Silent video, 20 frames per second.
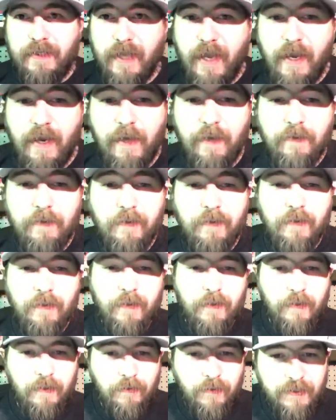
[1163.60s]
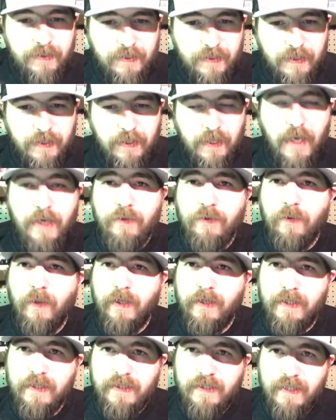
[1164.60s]
that. Let's see, I do
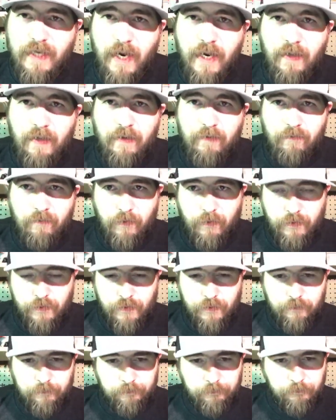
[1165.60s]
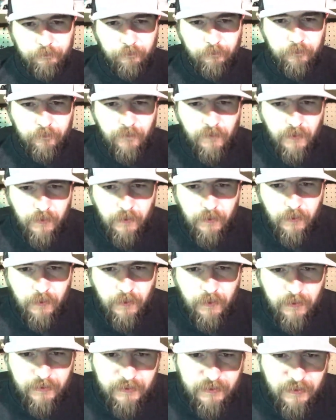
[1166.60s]
like the Silent version.
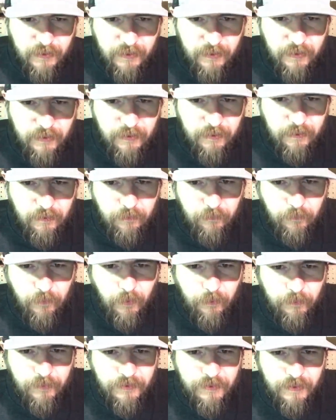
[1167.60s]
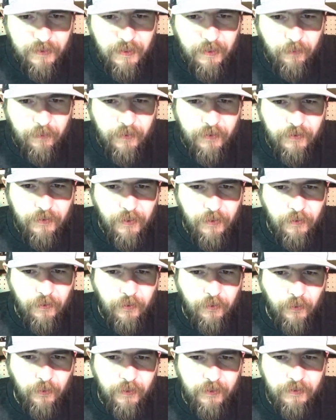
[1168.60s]
Let's see, what was the deal with the Thunder
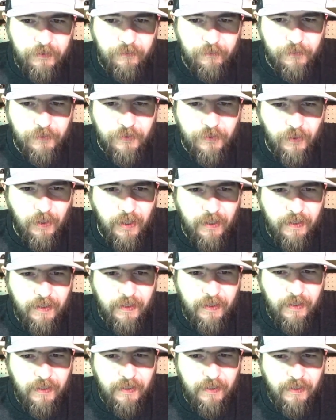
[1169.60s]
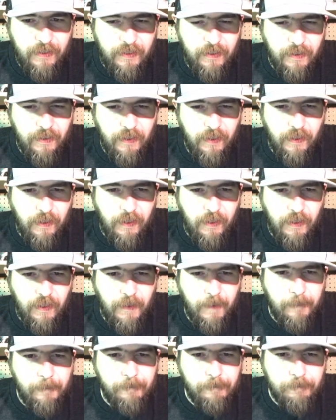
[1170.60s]
Crickets from Strike King?
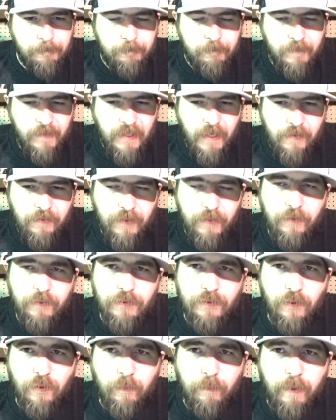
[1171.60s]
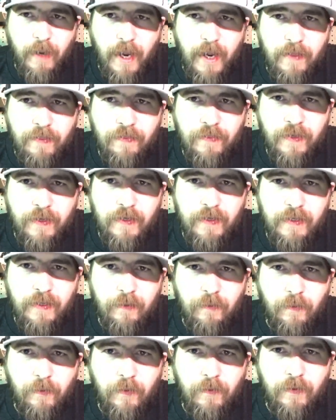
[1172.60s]
I think there was a little patent thing
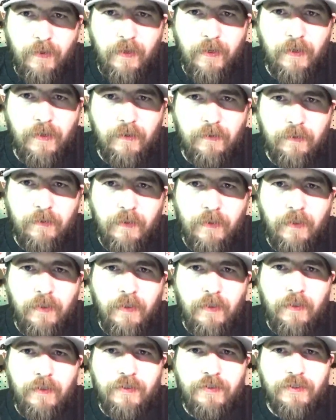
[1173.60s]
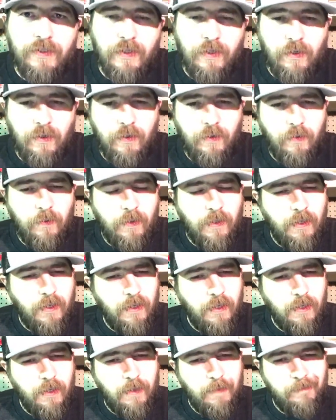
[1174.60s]
going on there.
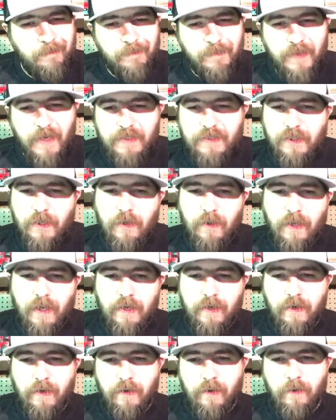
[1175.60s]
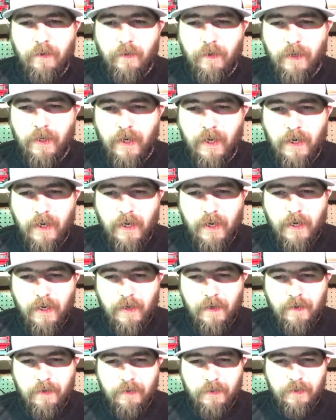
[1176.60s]
So that's all I know. I